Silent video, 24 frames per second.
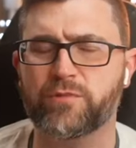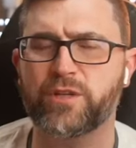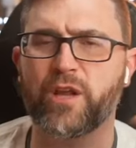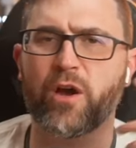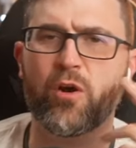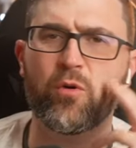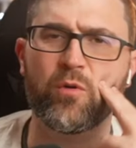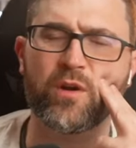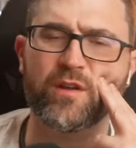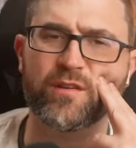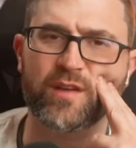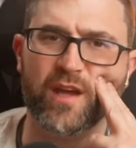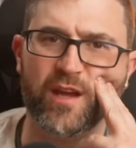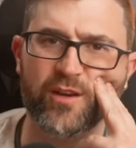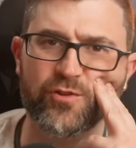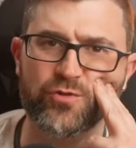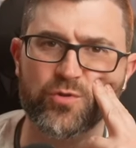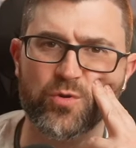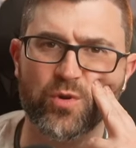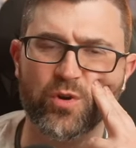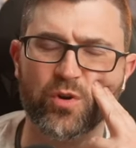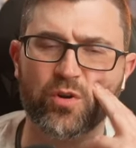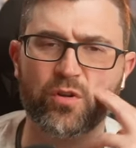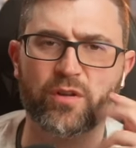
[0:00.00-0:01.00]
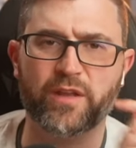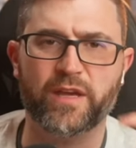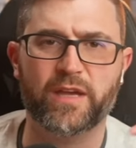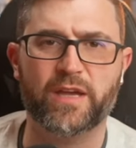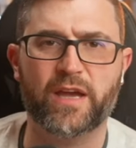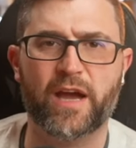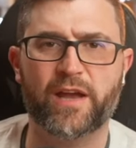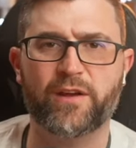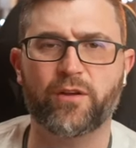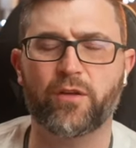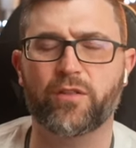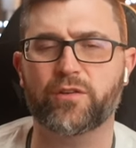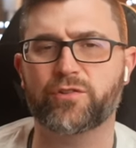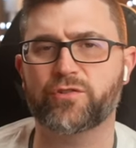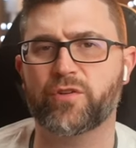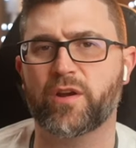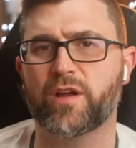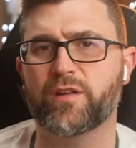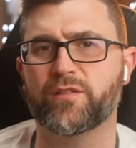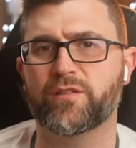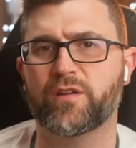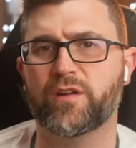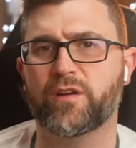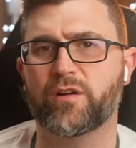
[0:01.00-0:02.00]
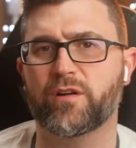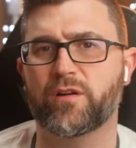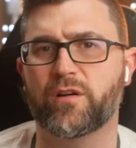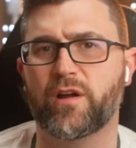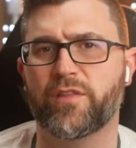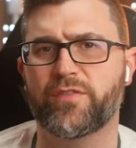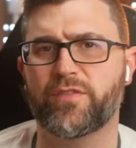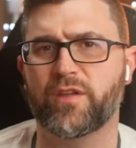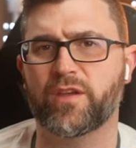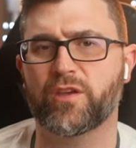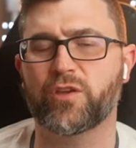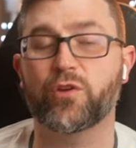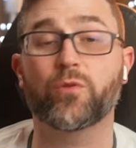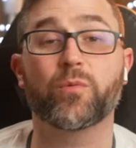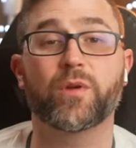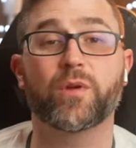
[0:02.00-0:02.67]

well, no, because Andrew Hurley, I know the translator, I think you're